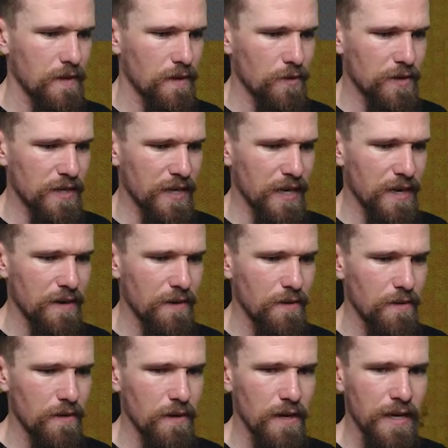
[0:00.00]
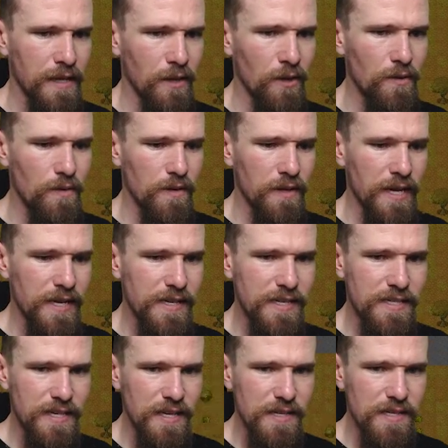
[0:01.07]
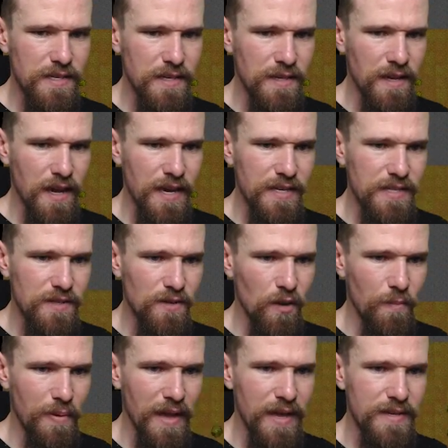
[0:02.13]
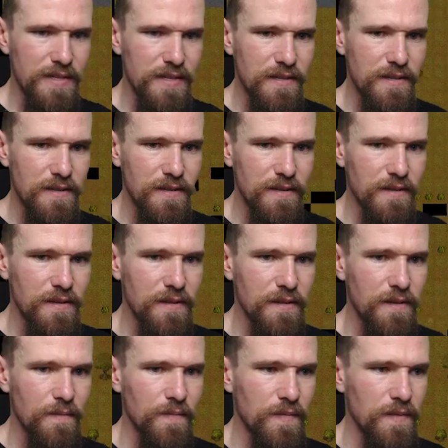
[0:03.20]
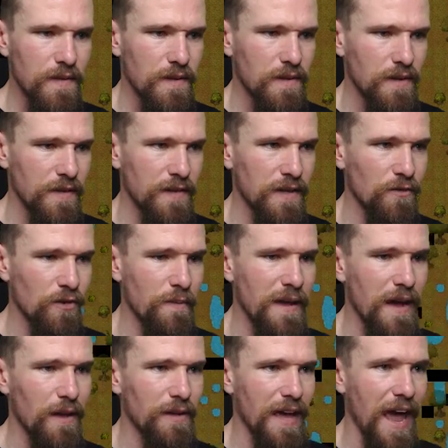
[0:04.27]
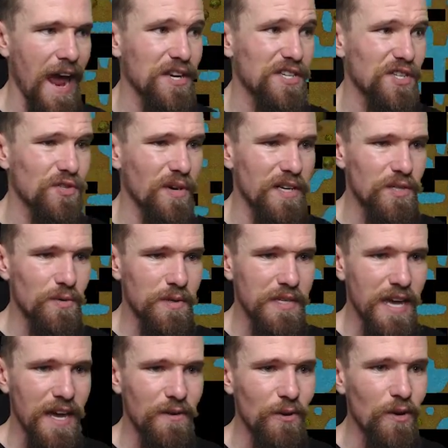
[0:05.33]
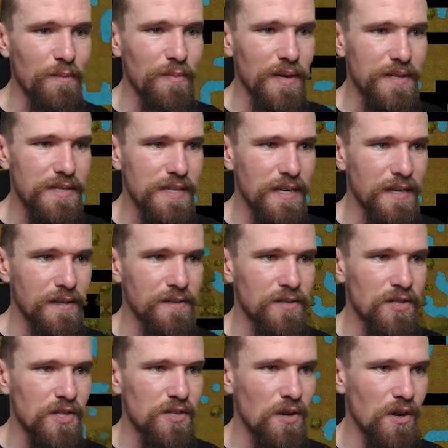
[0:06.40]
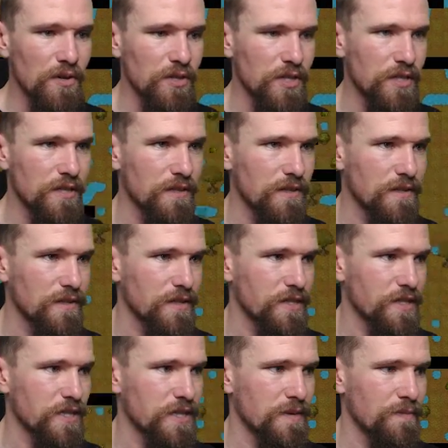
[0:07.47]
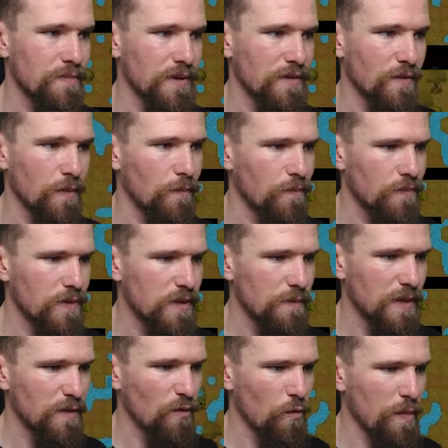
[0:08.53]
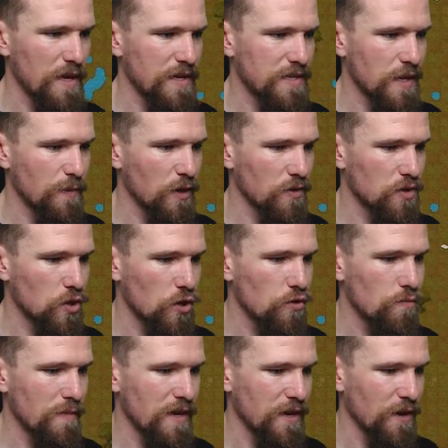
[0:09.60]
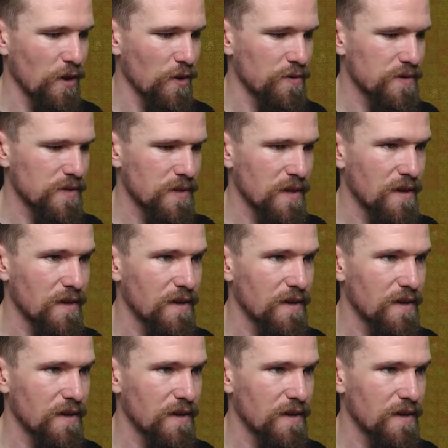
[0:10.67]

Okay. Hello, Lady Sis. Nice, not bad. And the Grim Howler actually tried to attack her, but she dodged. She's a bit of a beast, and we've got two Migos.